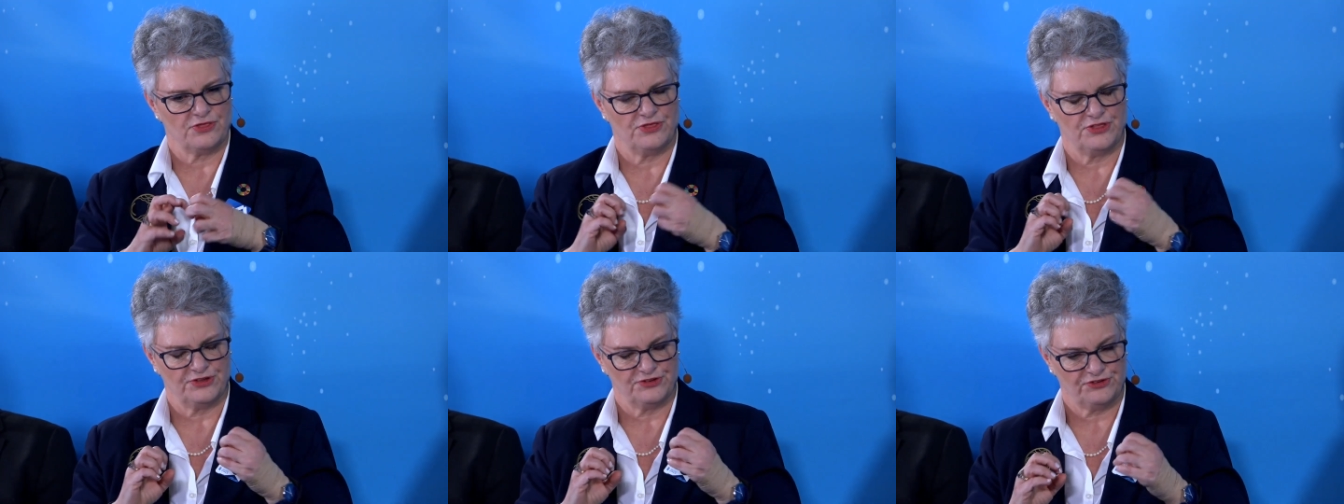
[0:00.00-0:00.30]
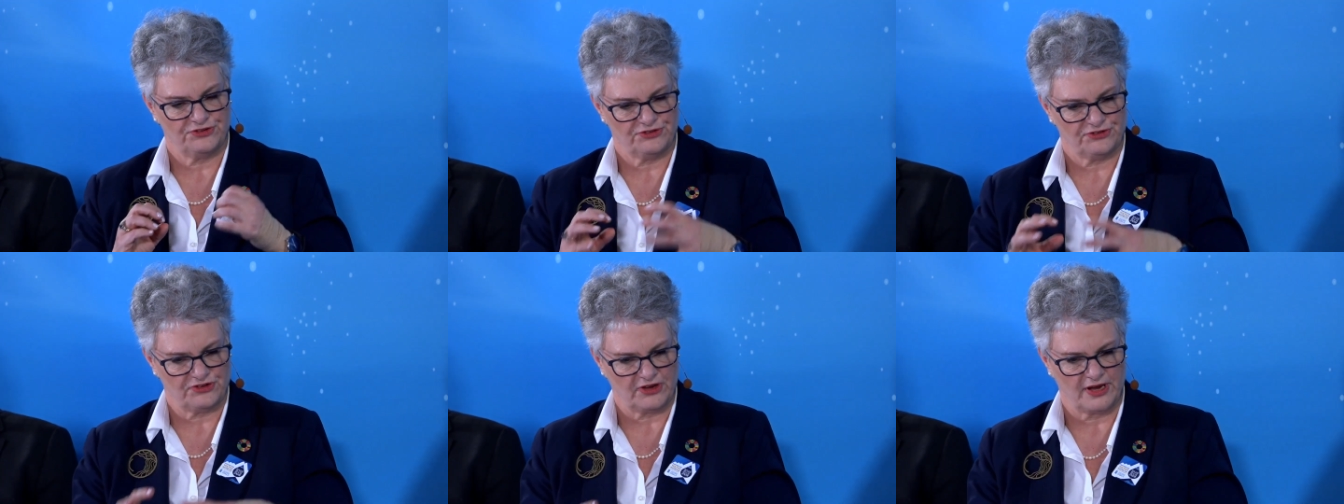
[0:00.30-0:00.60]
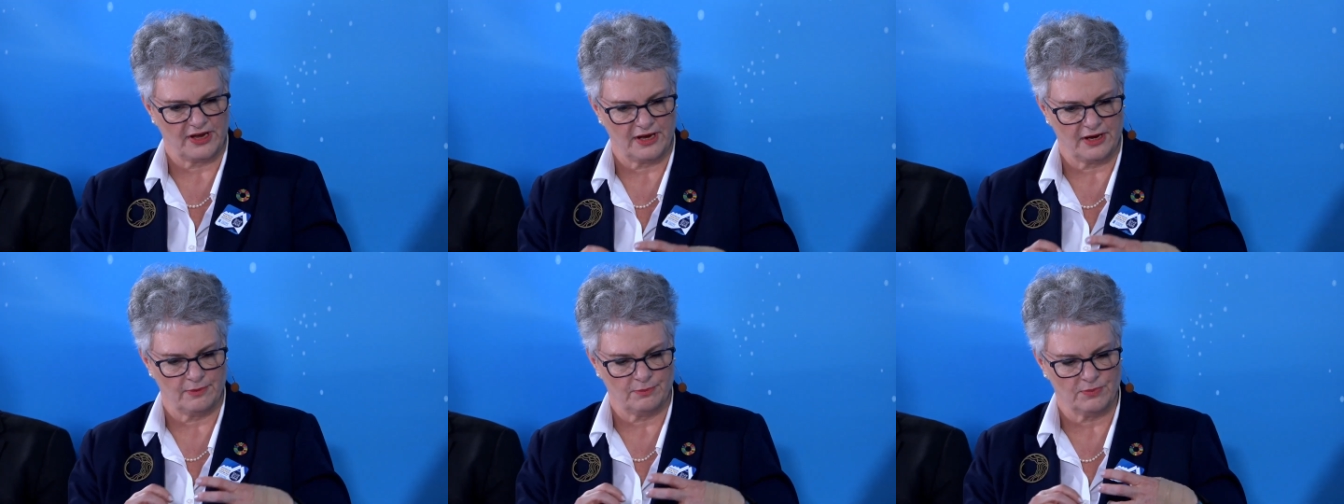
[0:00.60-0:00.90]
the
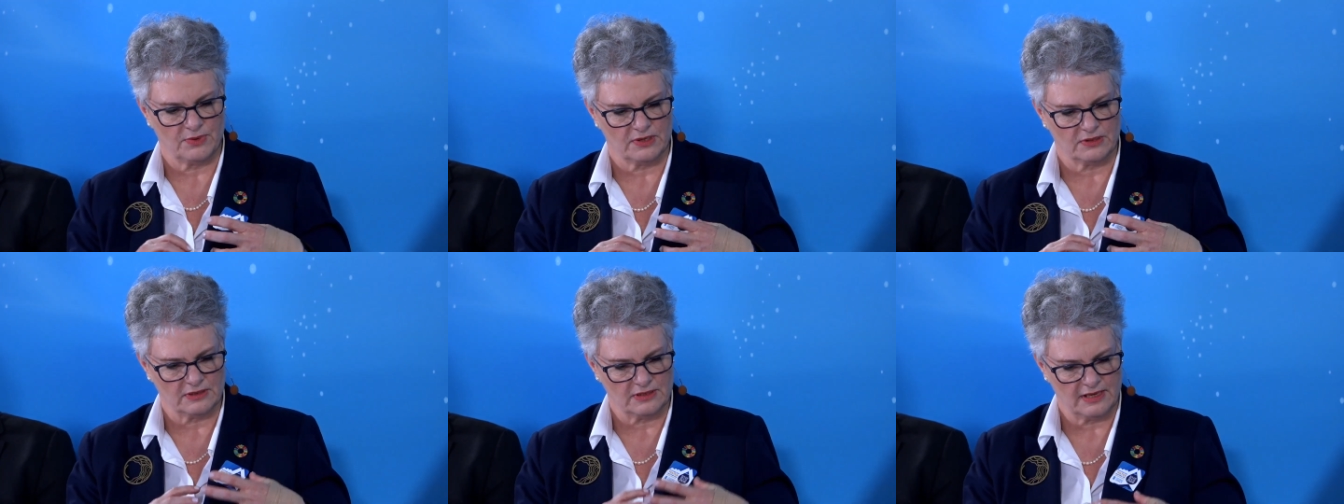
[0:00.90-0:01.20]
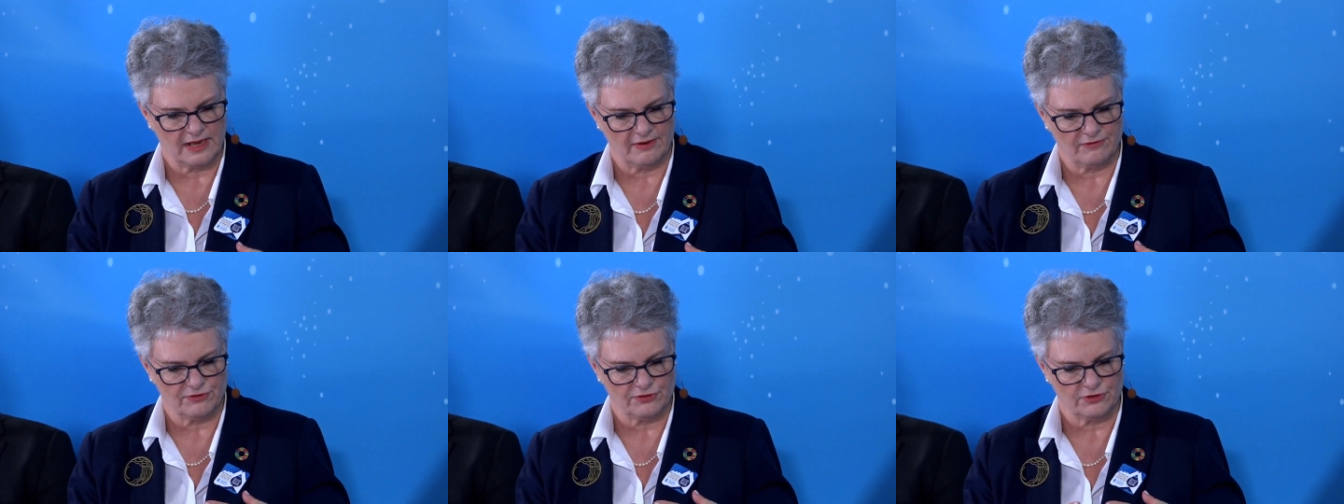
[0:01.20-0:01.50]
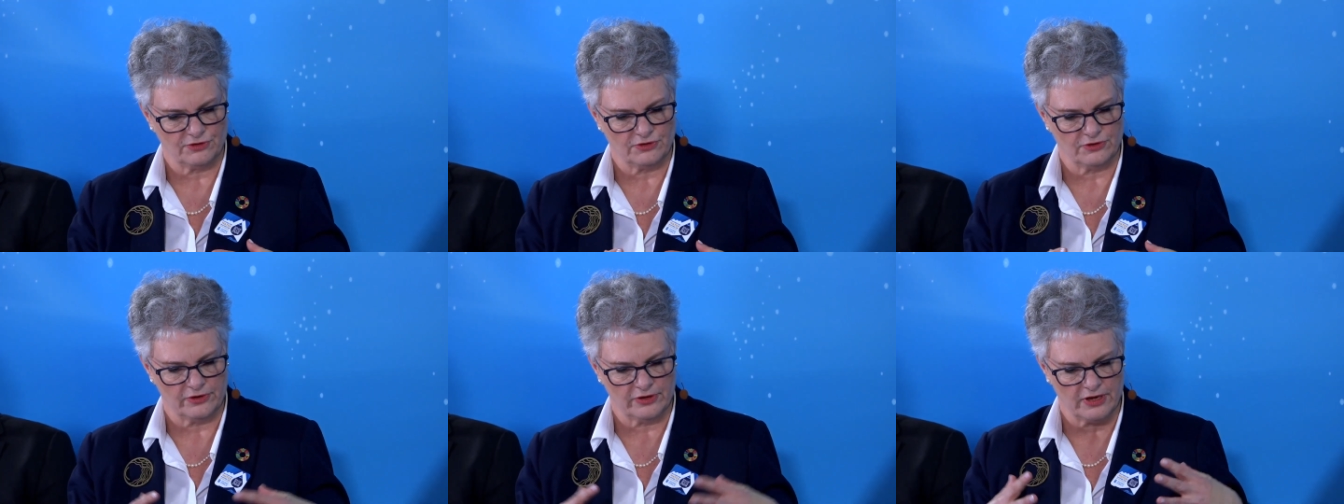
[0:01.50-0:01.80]
same
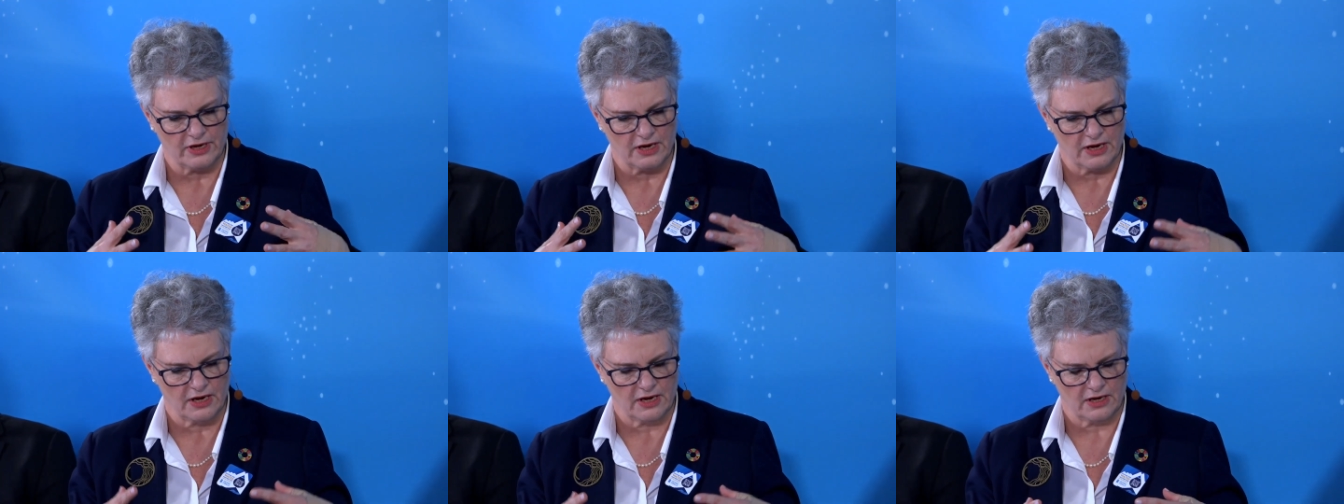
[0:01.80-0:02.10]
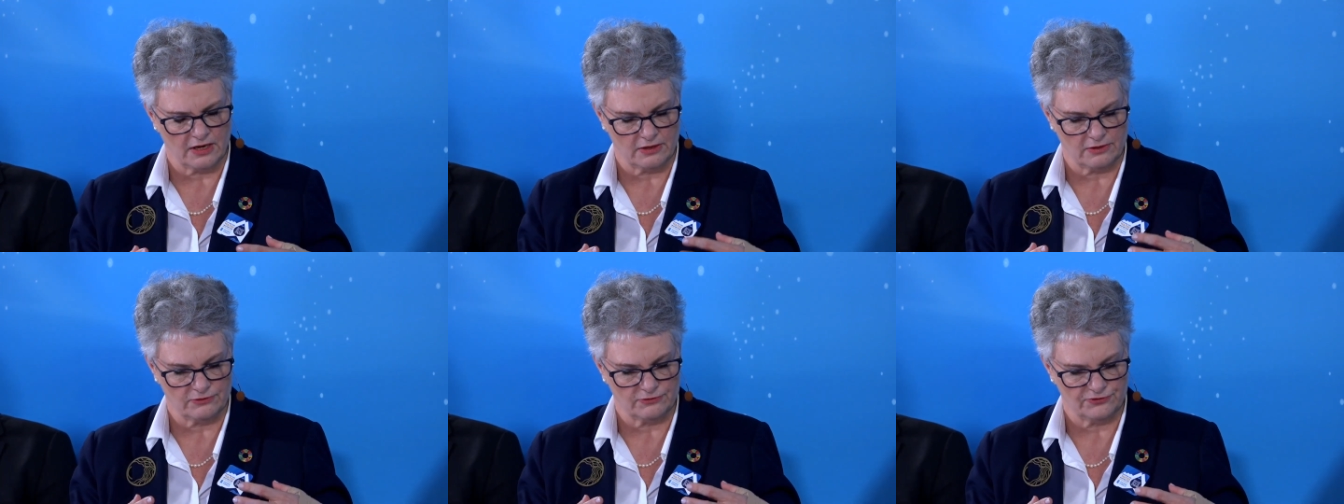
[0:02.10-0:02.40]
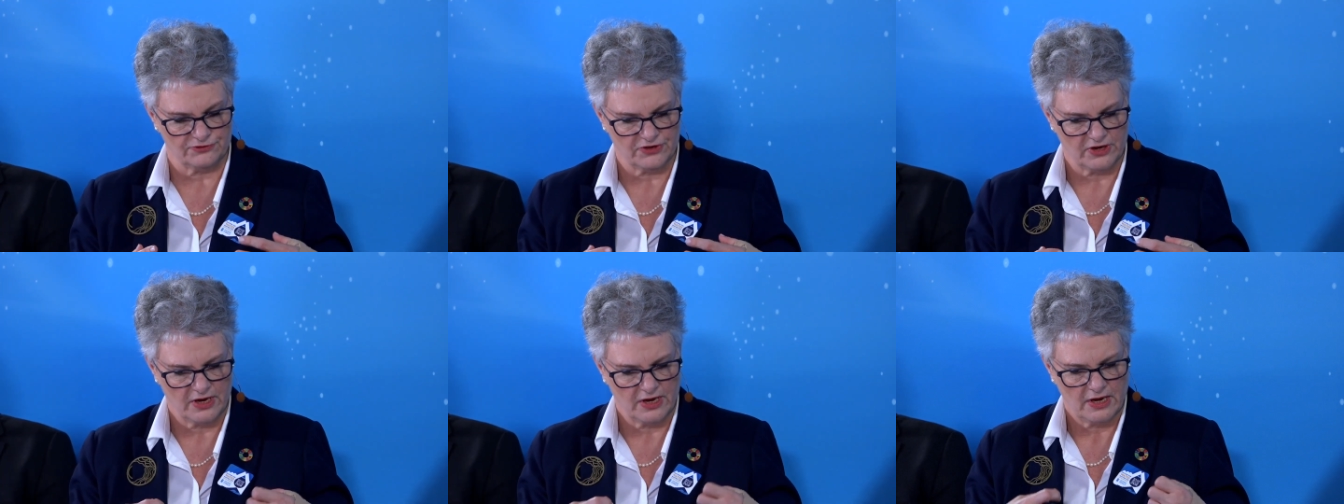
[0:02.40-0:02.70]
level
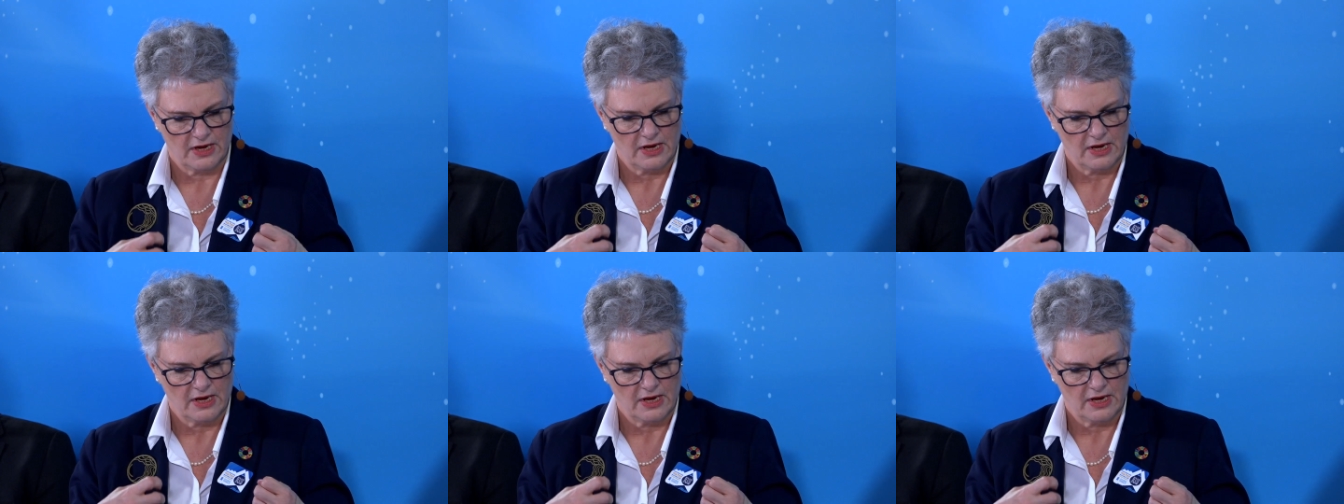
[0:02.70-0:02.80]
of